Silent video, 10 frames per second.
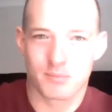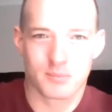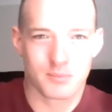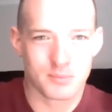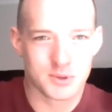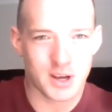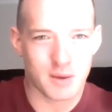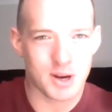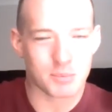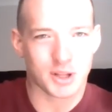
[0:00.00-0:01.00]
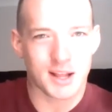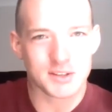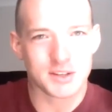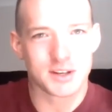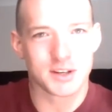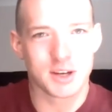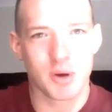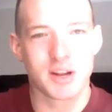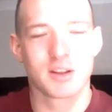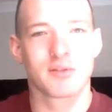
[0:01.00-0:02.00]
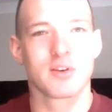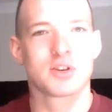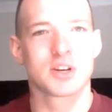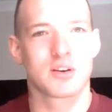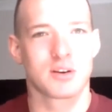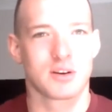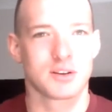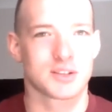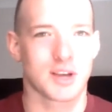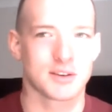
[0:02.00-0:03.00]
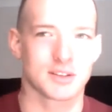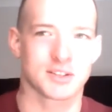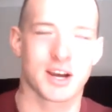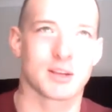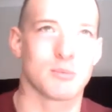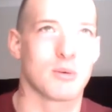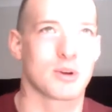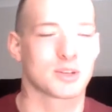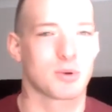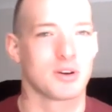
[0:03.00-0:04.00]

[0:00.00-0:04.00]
do you have many plans to compete in the future, or it's hard to say at the moment, I